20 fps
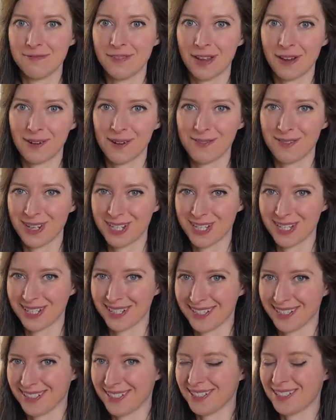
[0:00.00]
very
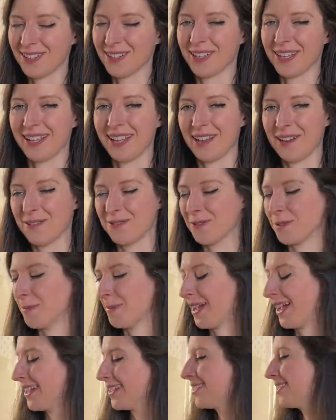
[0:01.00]
vigilant looking out for
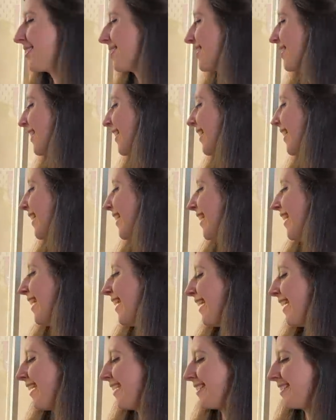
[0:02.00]
pests.
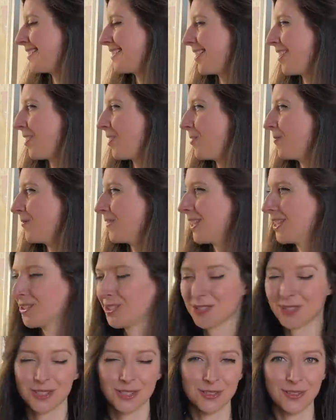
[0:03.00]
And it's
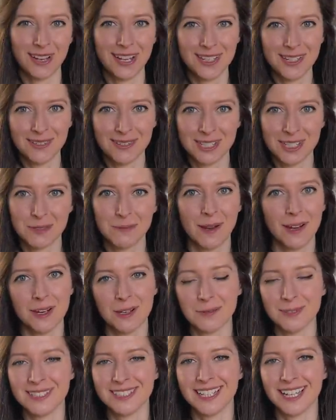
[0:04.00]
just a great new
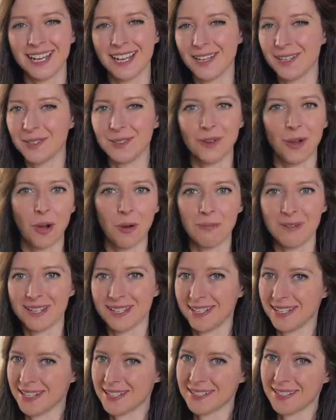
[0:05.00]
experiment and a new hobby
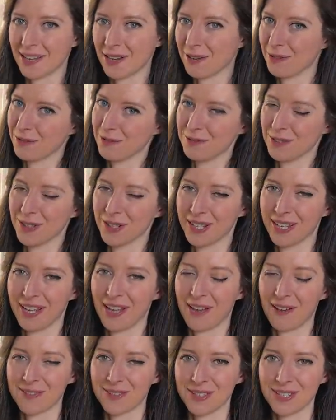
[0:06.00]
in itself, looking
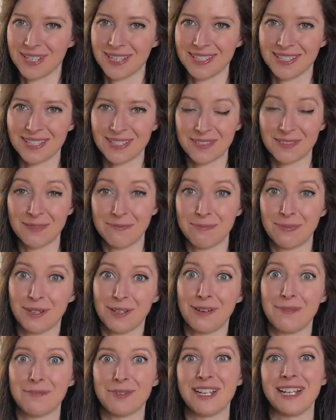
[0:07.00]
after this. It's
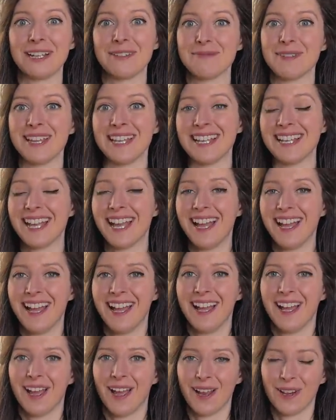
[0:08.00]
bringing me
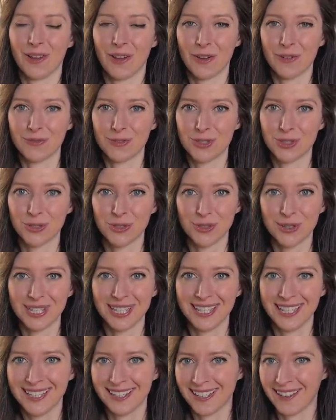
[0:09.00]
a lot of
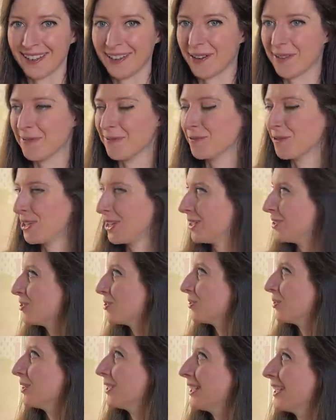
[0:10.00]
joy, really
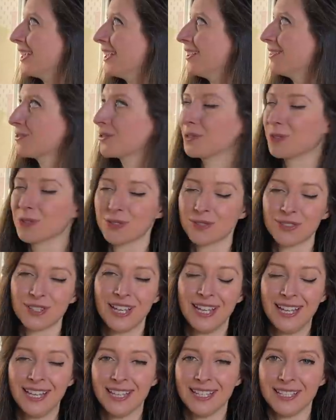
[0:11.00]
enjoying it. And of course,
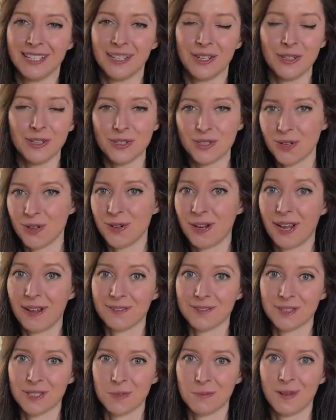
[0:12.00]
you know, you don't
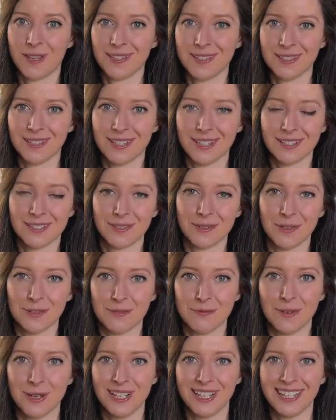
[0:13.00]
have to spend this sort
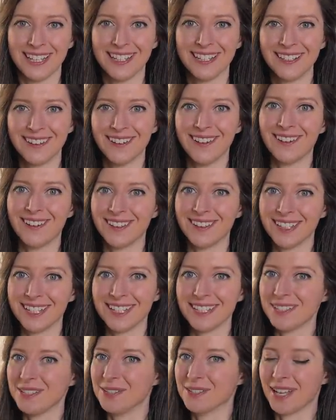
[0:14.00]
of money on
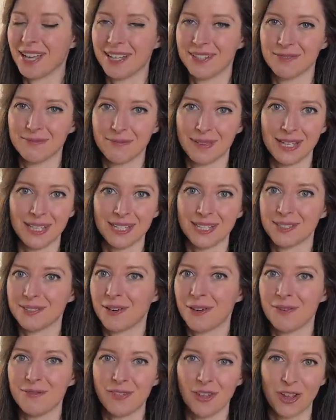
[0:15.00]
it. You can make your
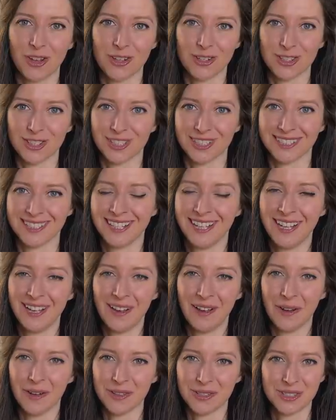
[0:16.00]
own version,
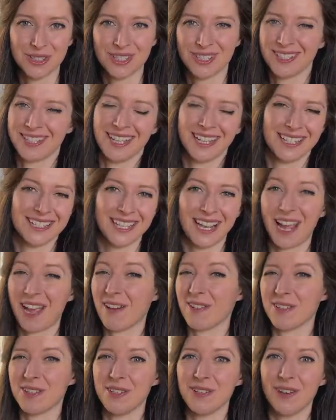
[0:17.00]
or just stick to
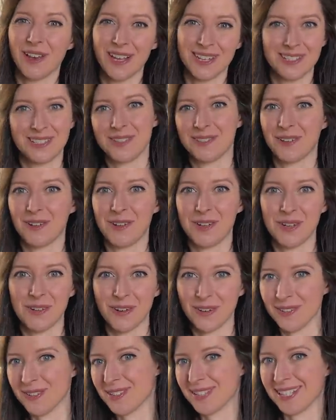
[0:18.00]
how you like to grow
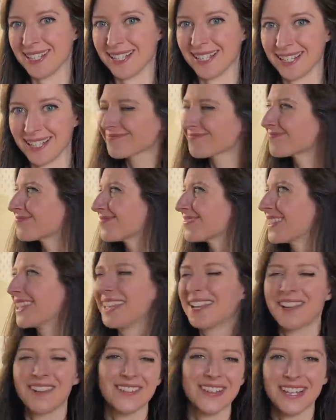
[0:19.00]
your own seedling. You
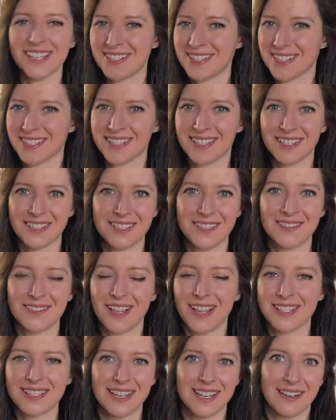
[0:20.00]
know, it's just
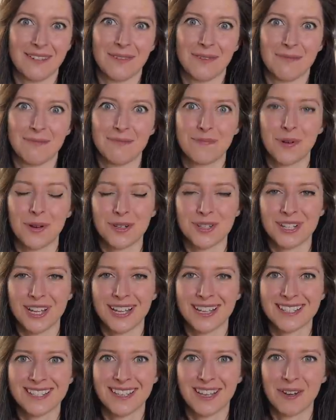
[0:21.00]
a little
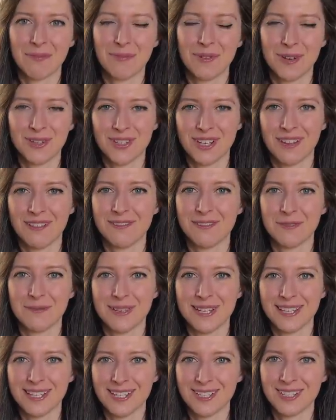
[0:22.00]
project, side project for
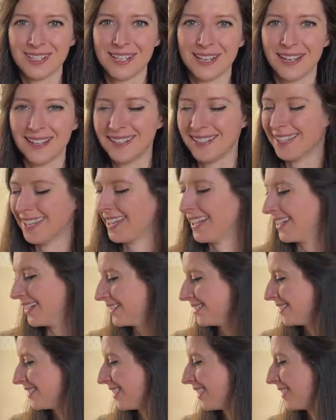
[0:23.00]
me this year.
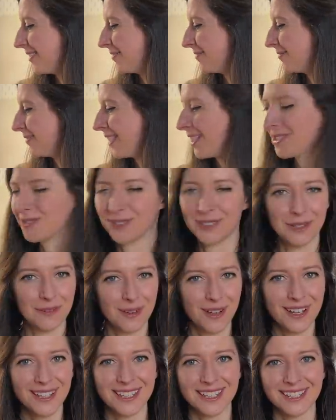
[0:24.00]
And it's really
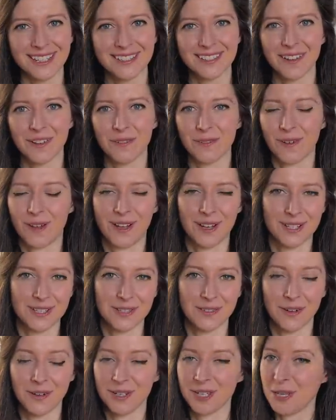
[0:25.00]
working so far.
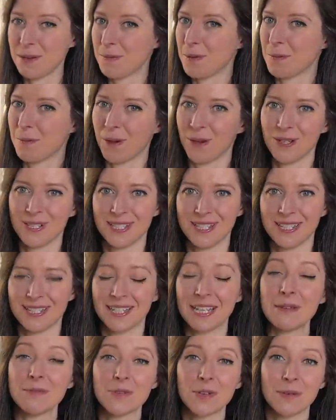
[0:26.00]
So I'll keep you posted,
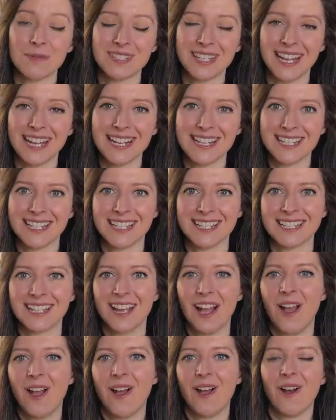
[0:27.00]
keep you updated
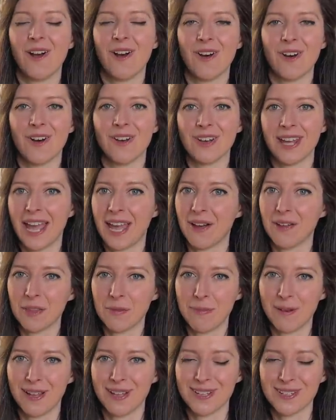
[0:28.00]
on how the
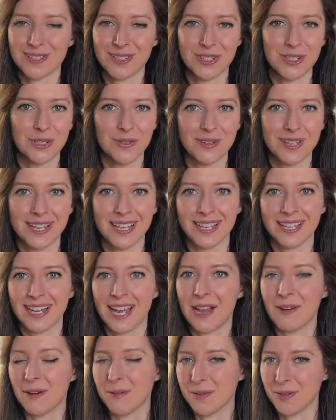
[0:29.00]
plants are doing and
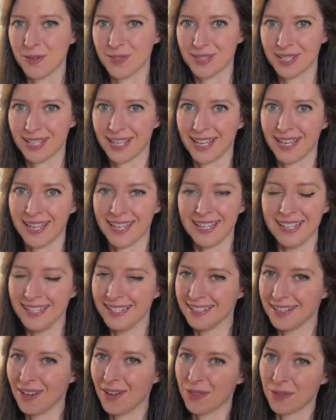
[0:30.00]
how I'm using it
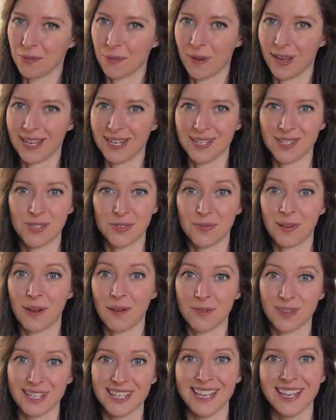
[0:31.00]
in other ways
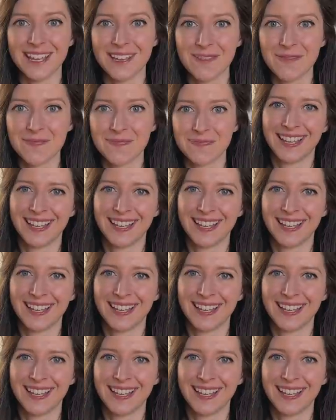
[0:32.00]
throughout the year.